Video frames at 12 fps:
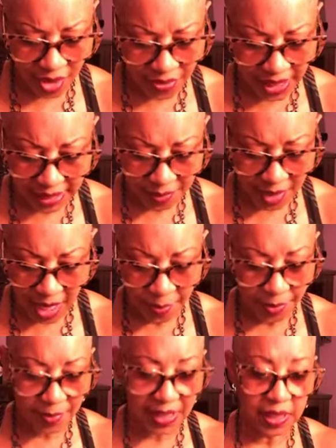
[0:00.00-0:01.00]
to get some
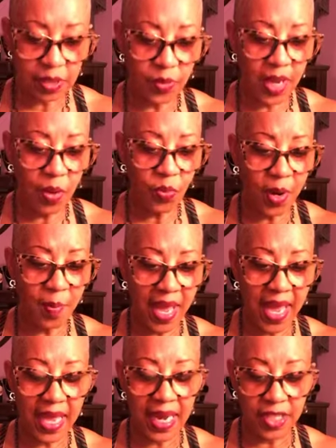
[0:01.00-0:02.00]
compliments because when I wear
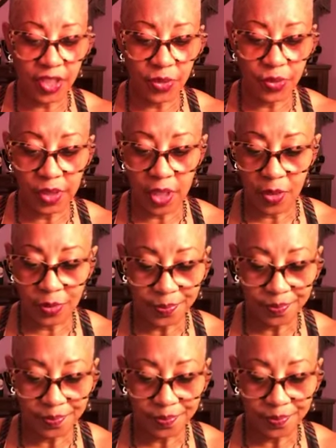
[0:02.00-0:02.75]
mine, I do. So